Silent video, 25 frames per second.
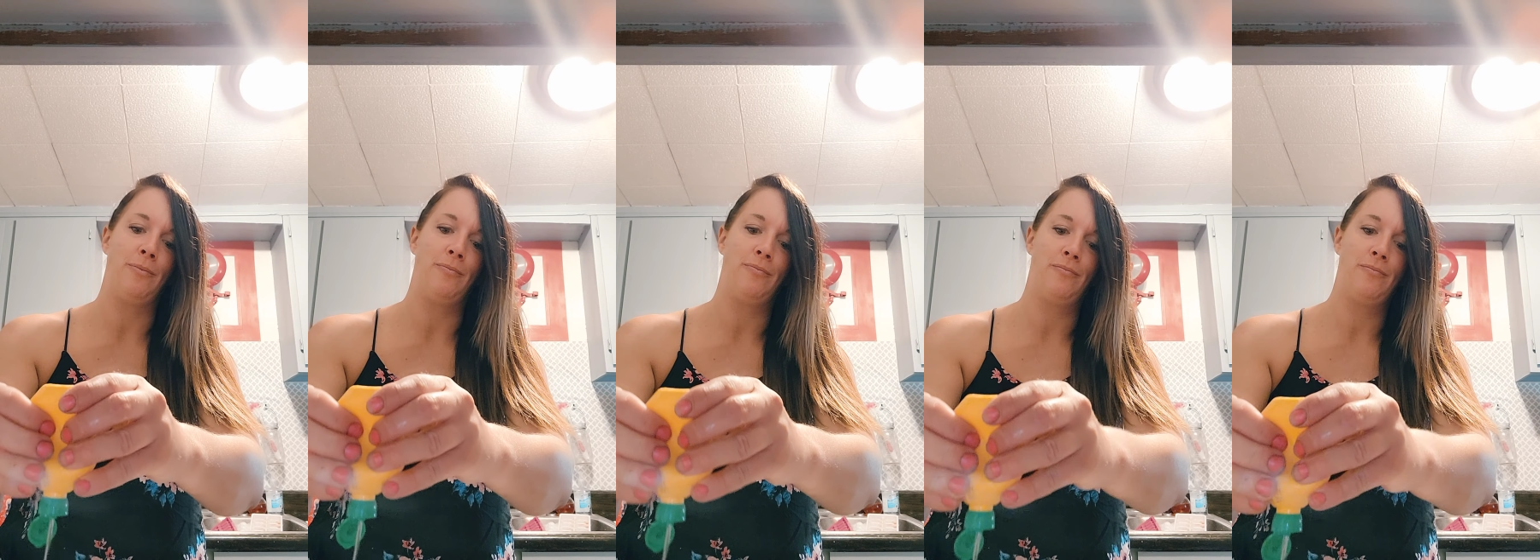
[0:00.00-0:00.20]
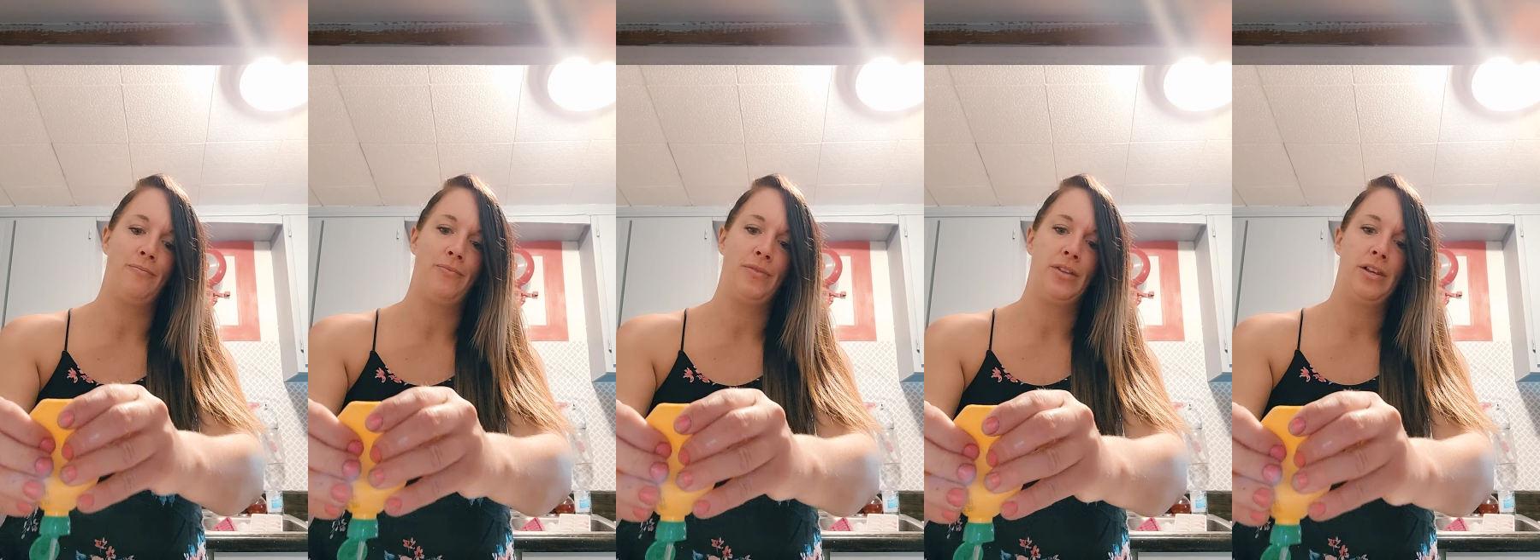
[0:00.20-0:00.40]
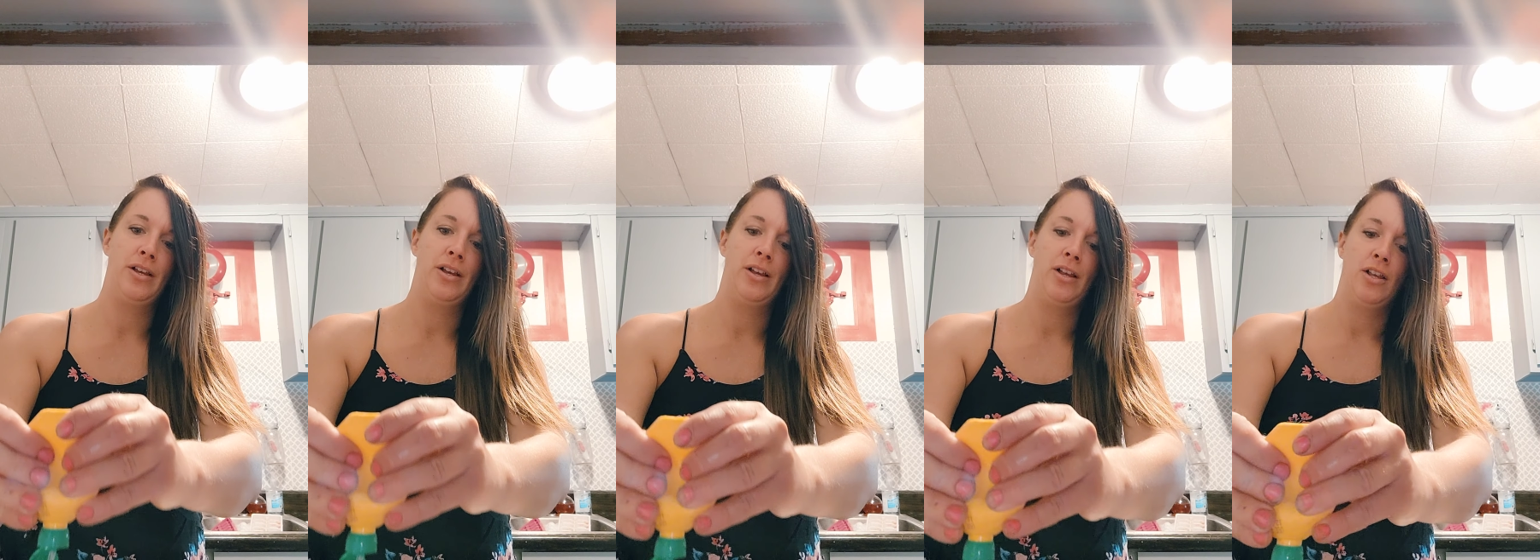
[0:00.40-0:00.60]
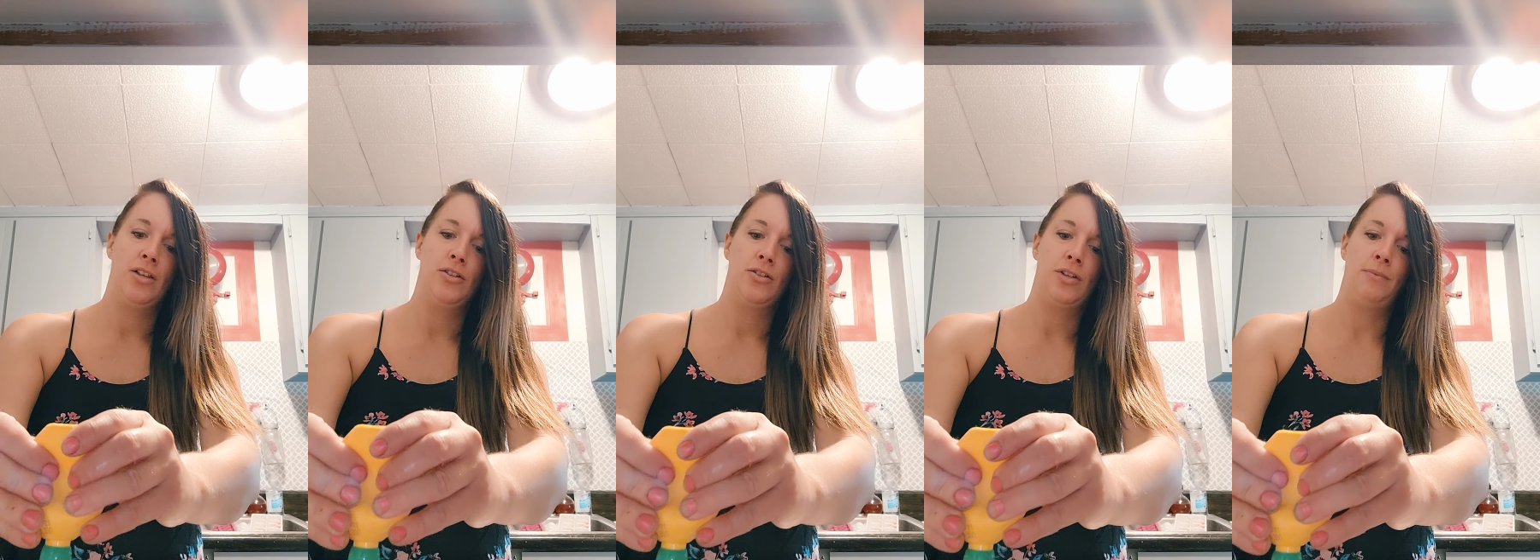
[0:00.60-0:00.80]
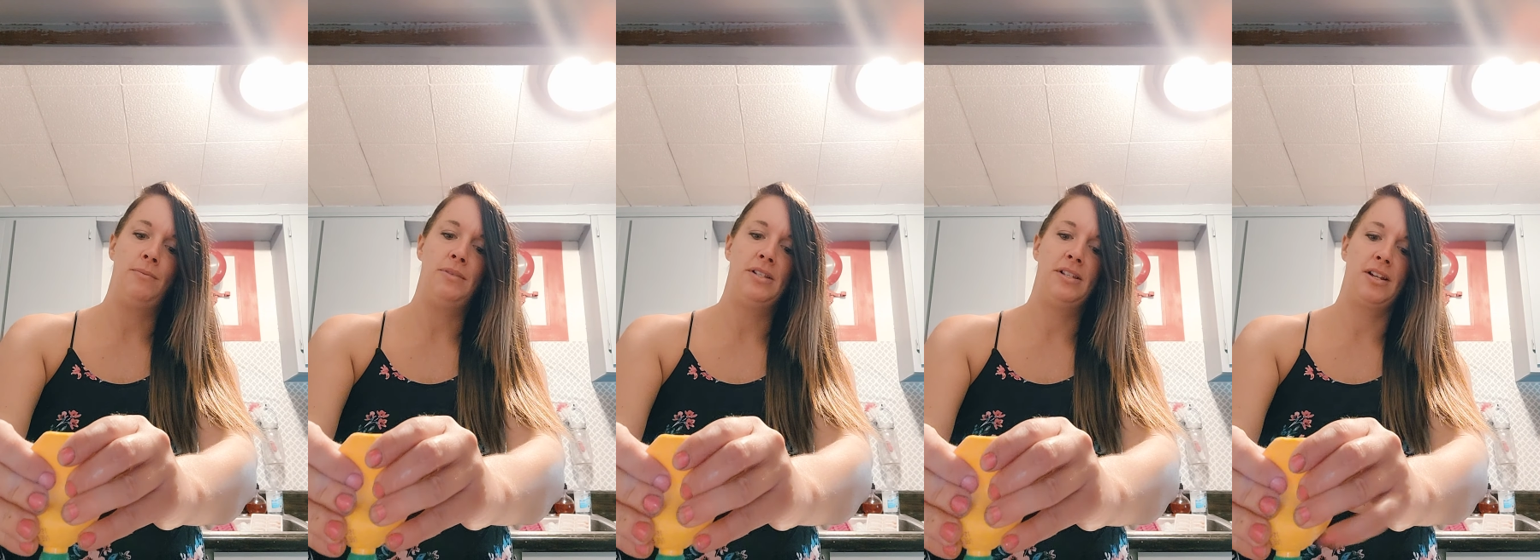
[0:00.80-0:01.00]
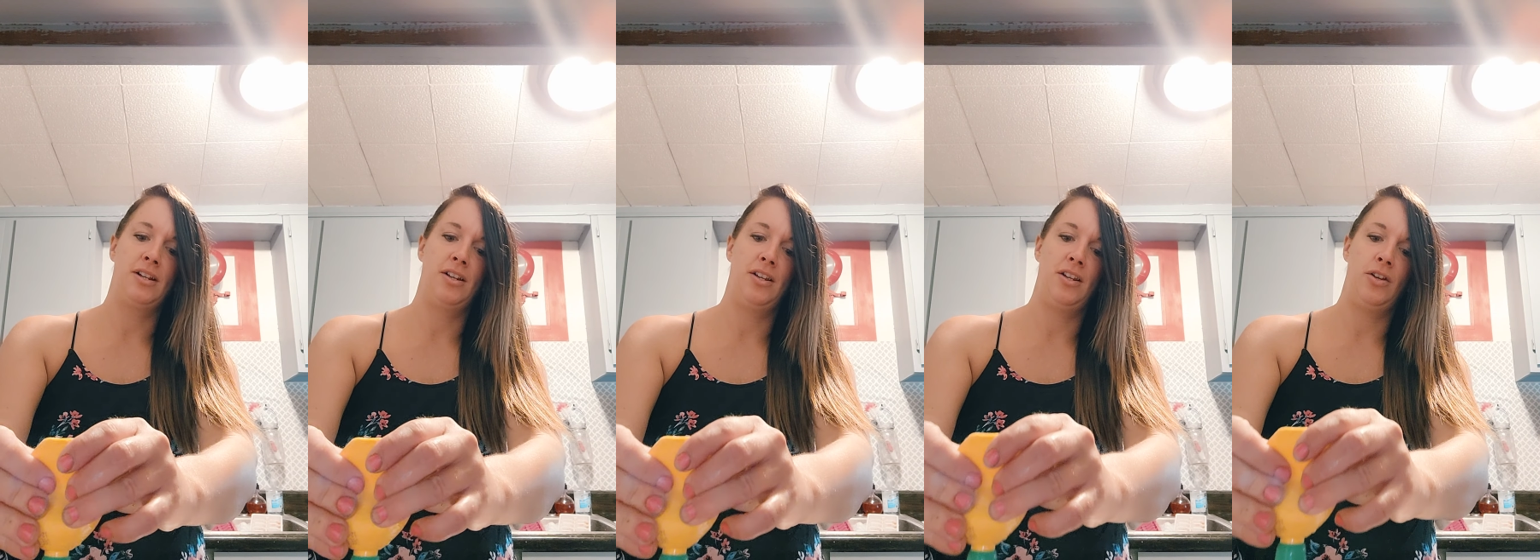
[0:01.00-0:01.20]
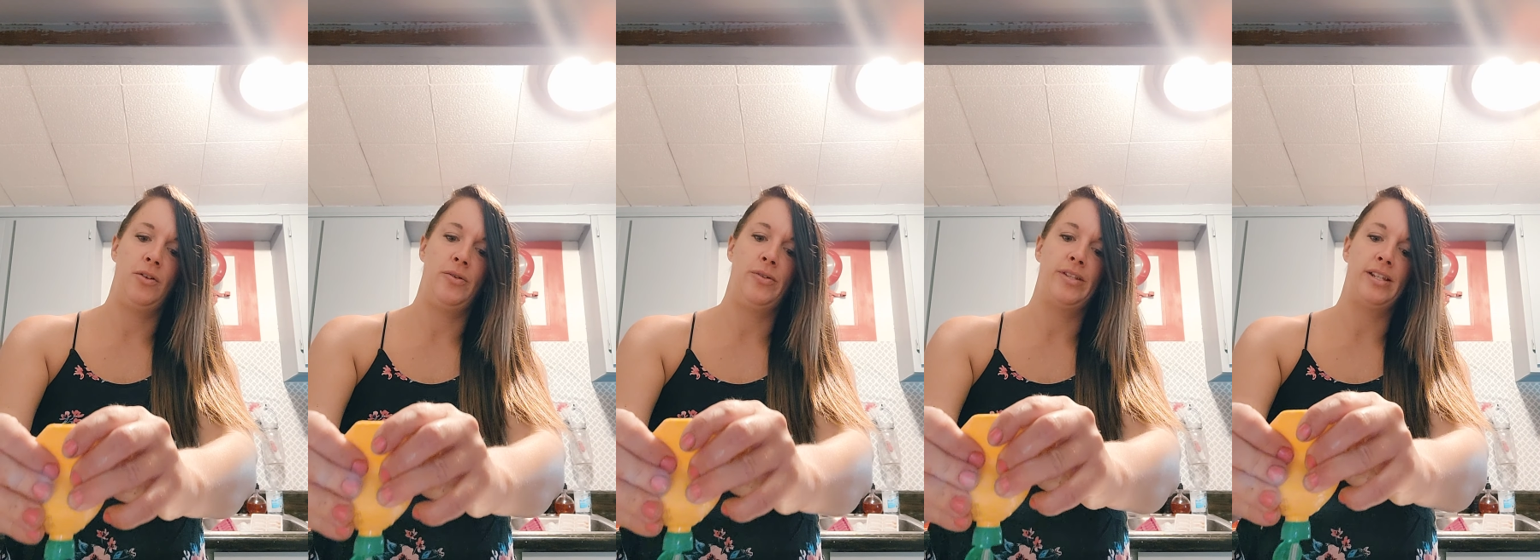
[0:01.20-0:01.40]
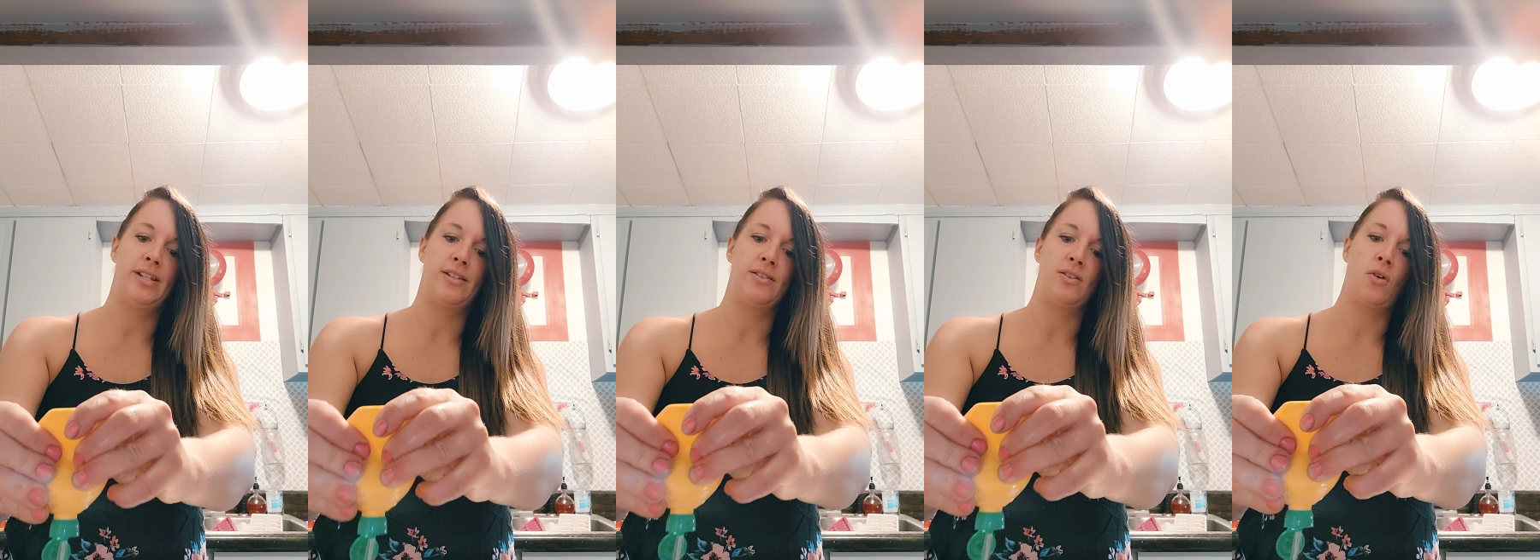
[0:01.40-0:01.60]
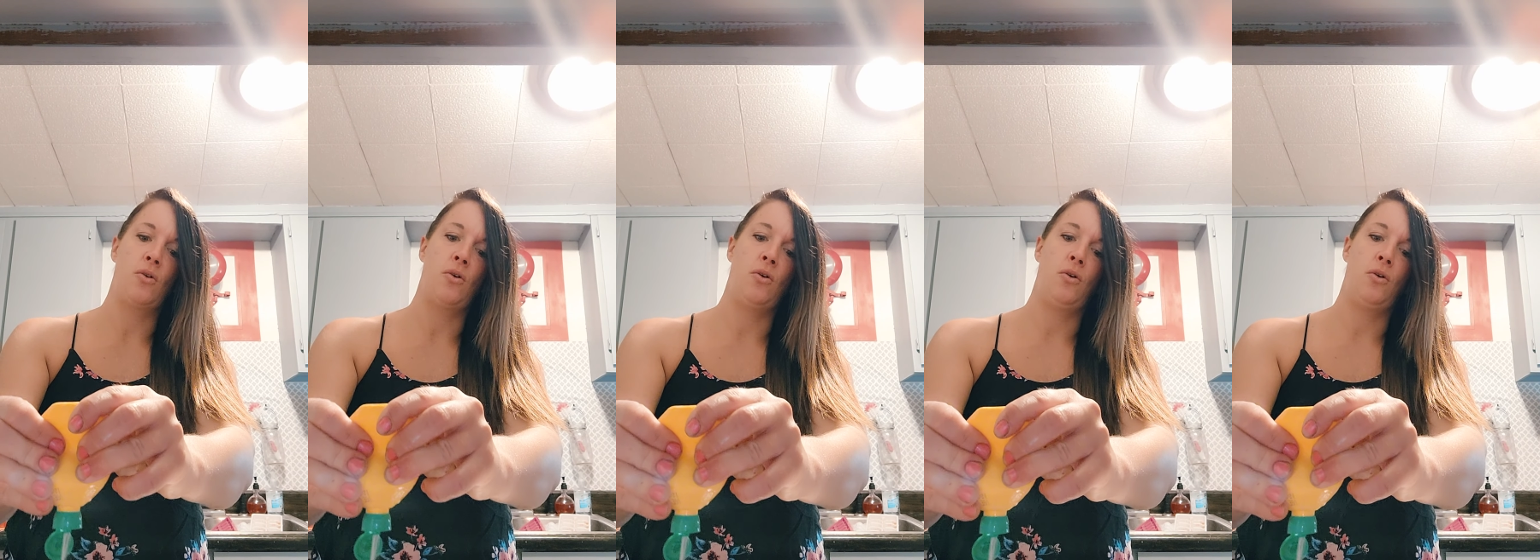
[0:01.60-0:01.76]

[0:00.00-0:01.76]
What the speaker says: So I'm just gonna use this